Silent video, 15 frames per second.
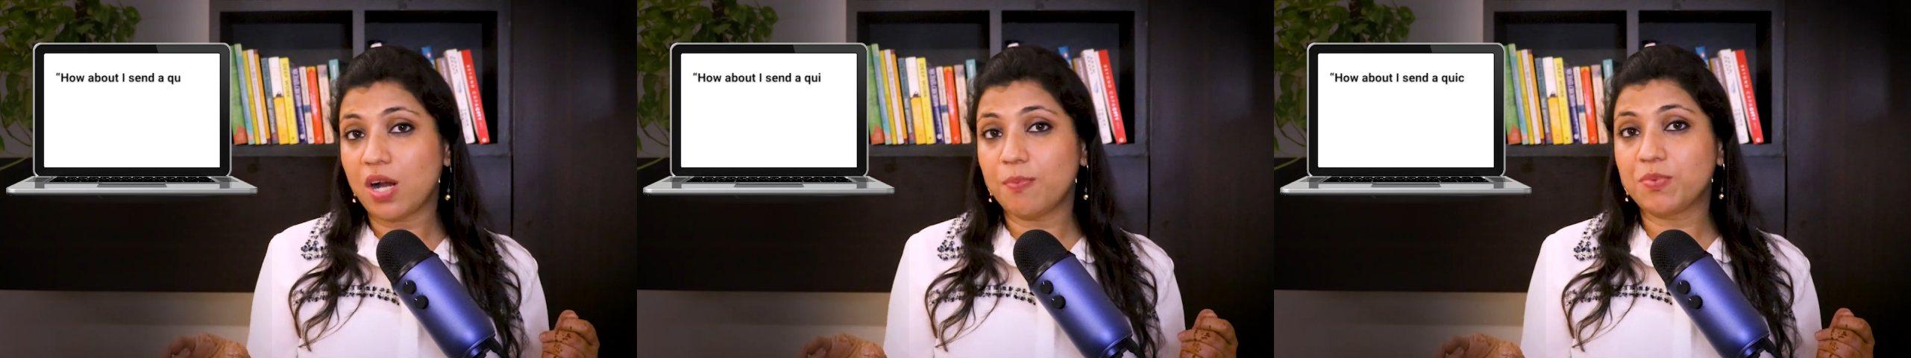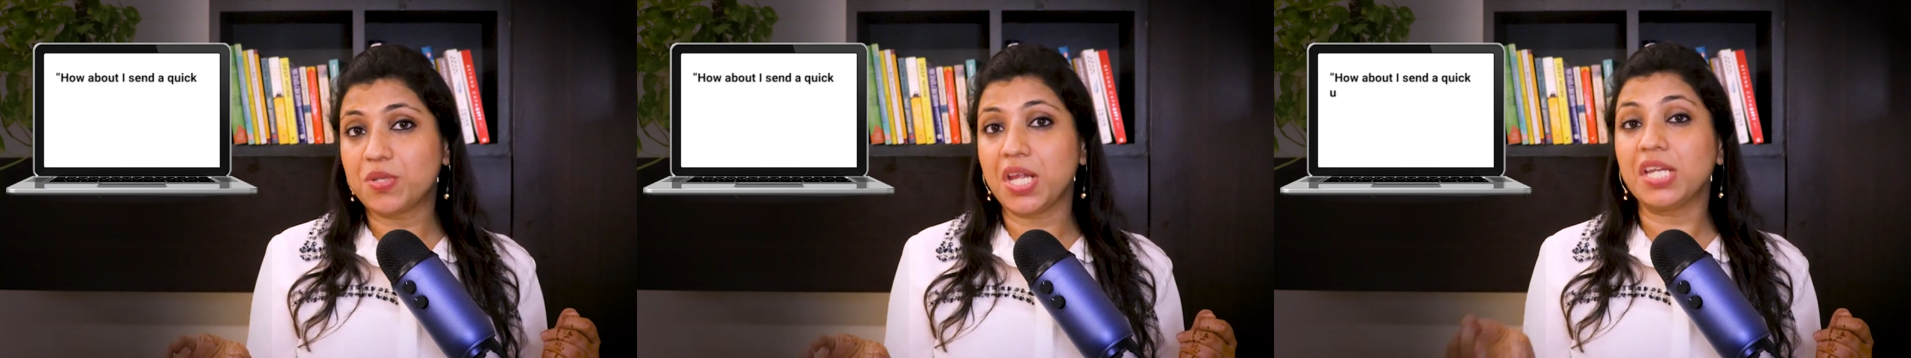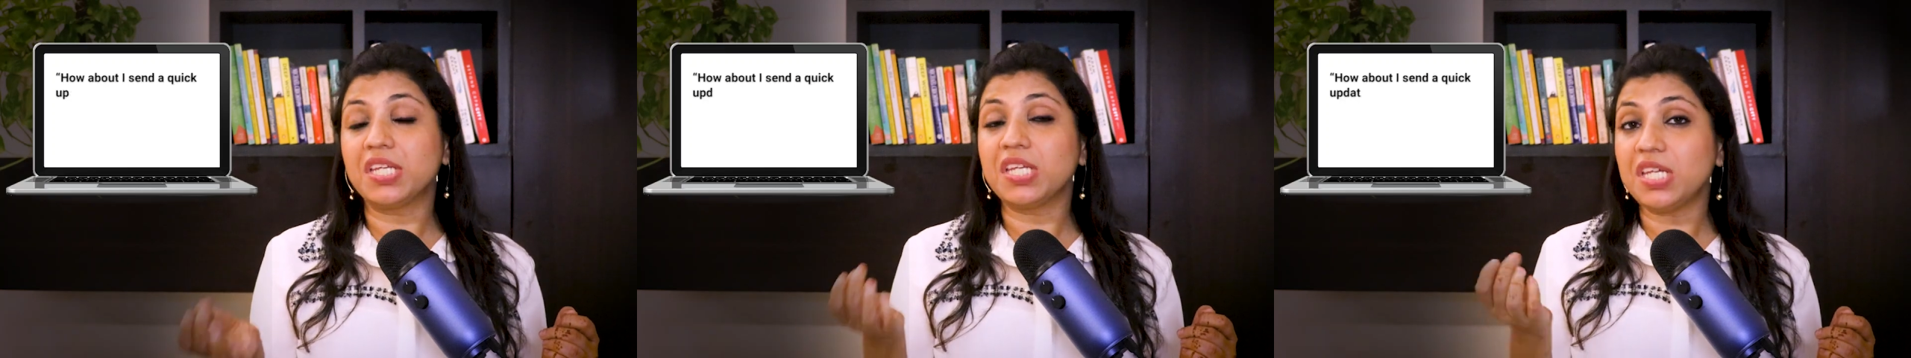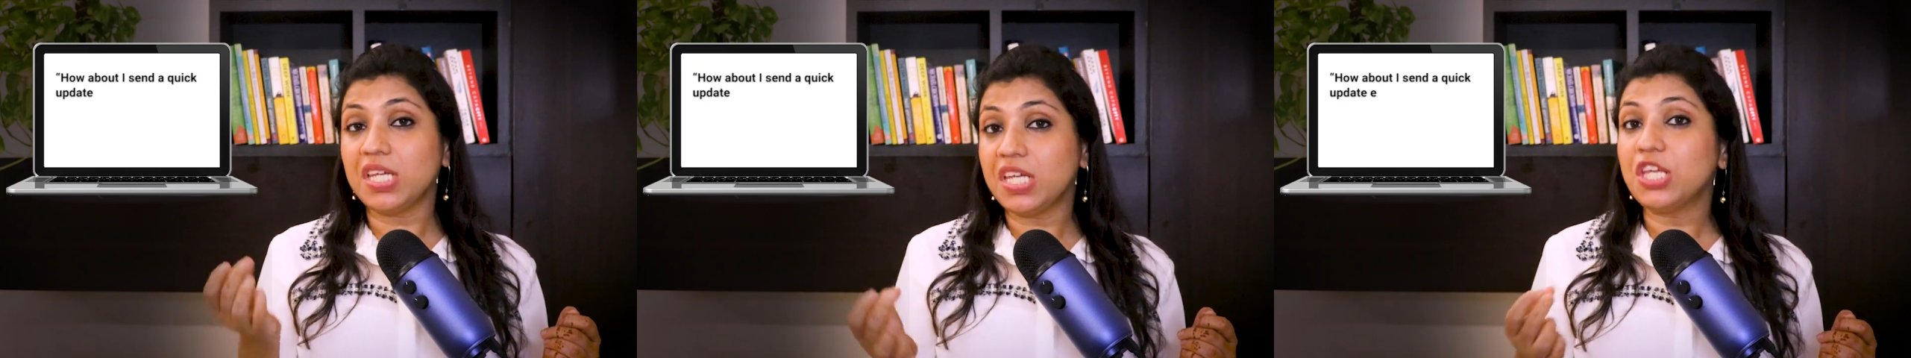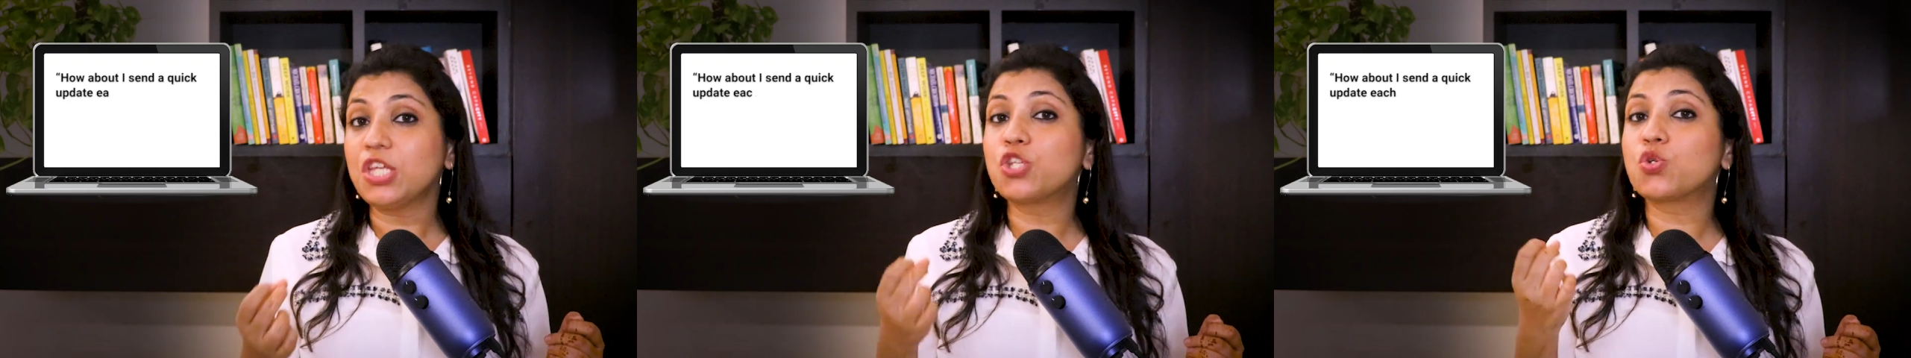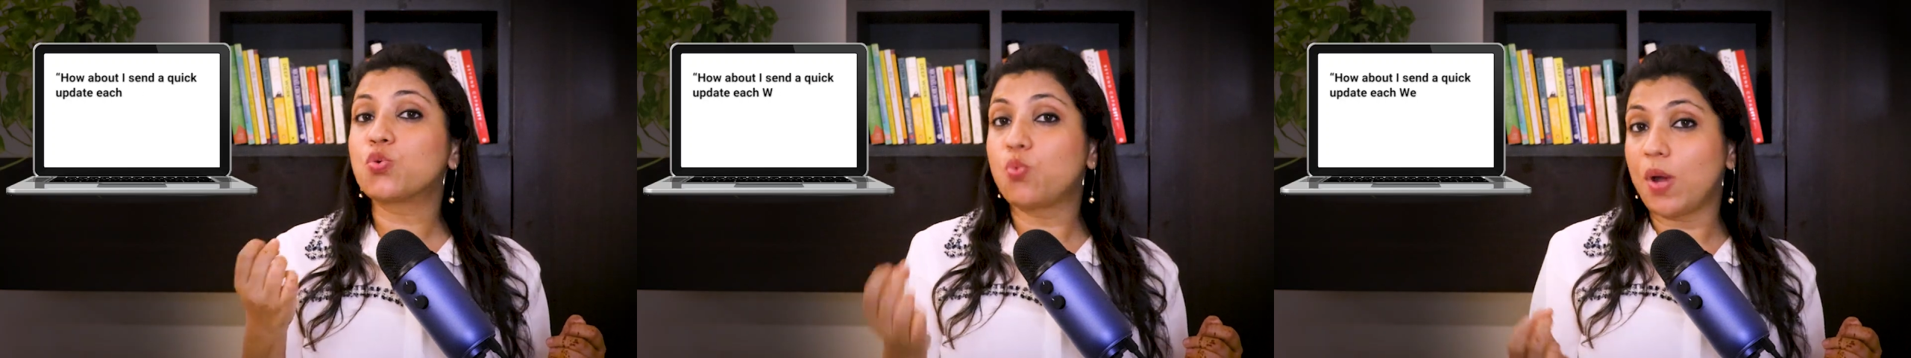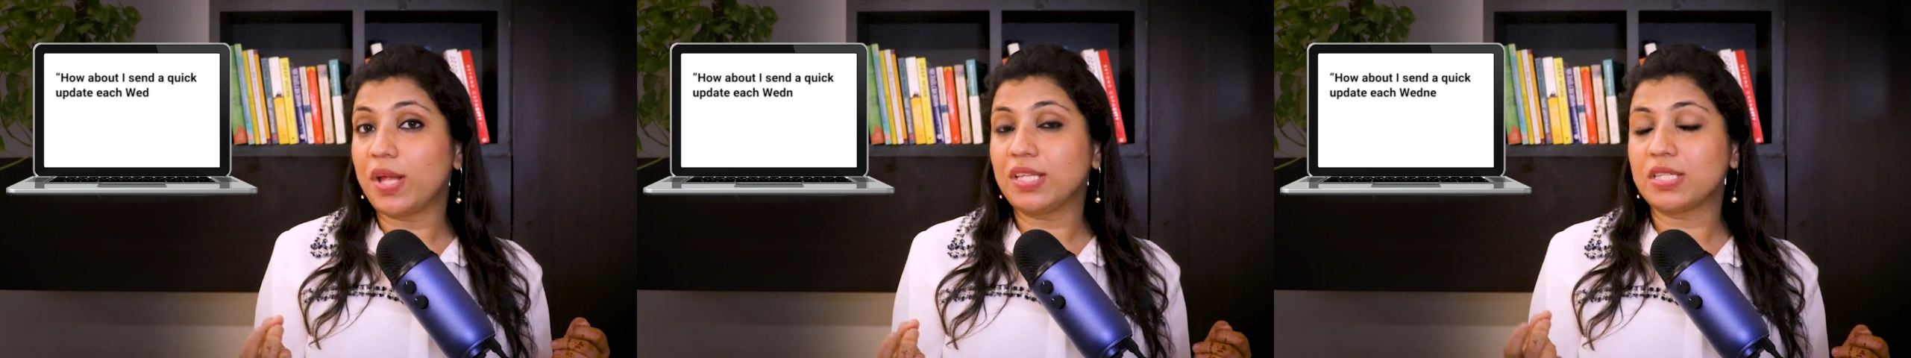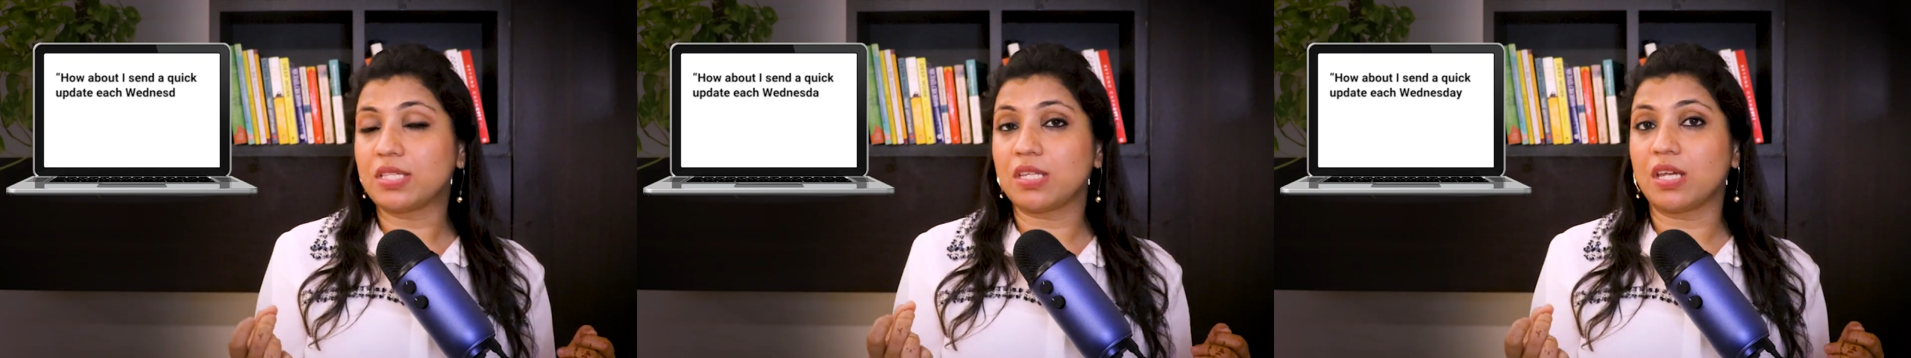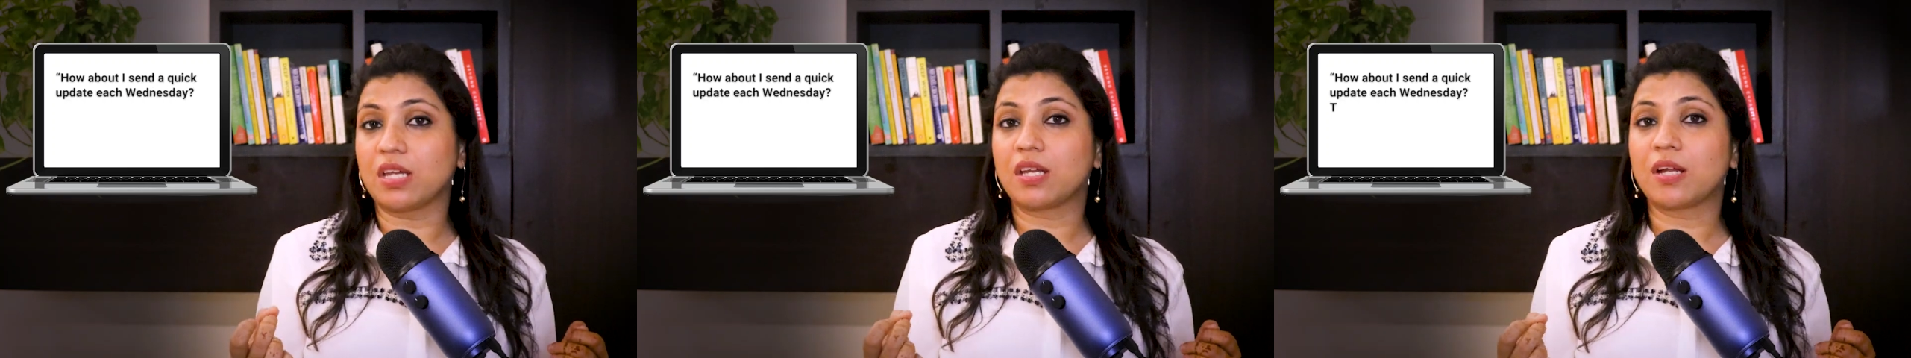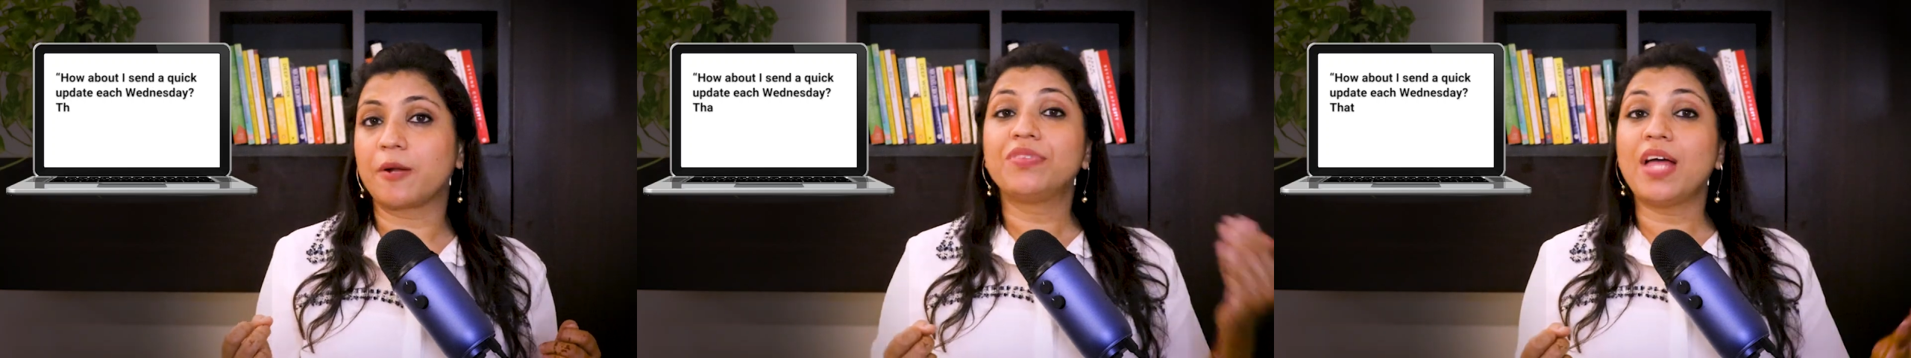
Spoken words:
update each Wednesday?